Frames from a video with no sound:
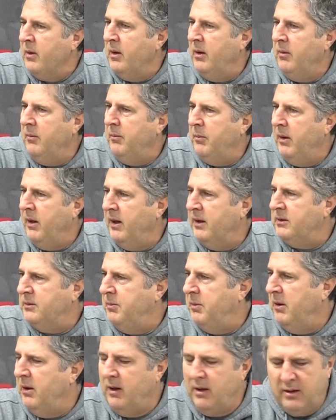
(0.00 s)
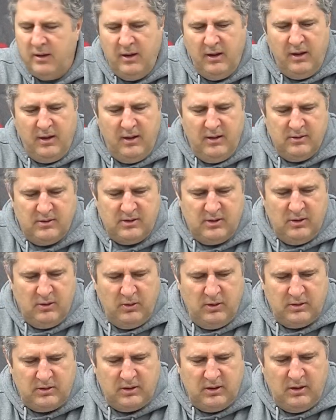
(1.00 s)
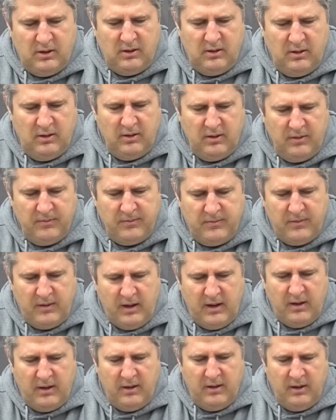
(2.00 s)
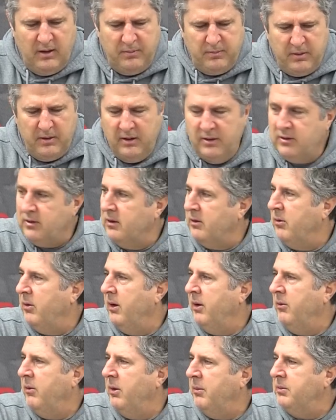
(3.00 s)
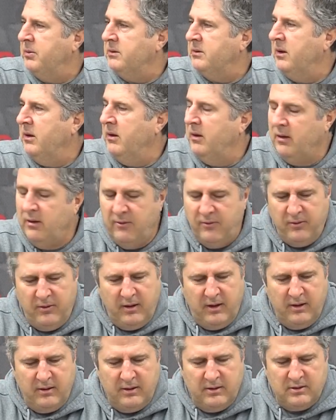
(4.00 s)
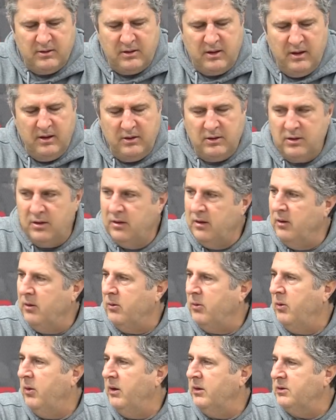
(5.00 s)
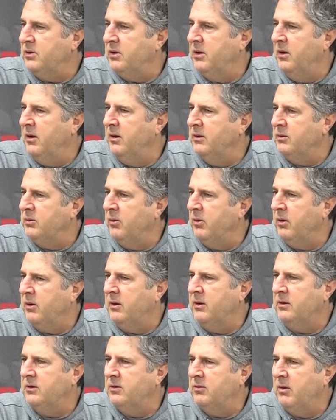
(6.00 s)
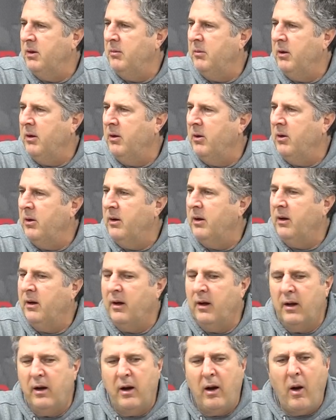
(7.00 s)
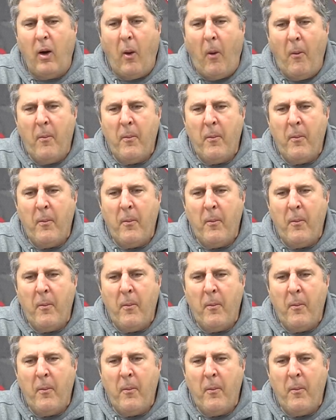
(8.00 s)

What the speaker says: and backs blocking, and so it's all added up, and he's a great representative for that distinction, no question, and has worked extremely hard to get it.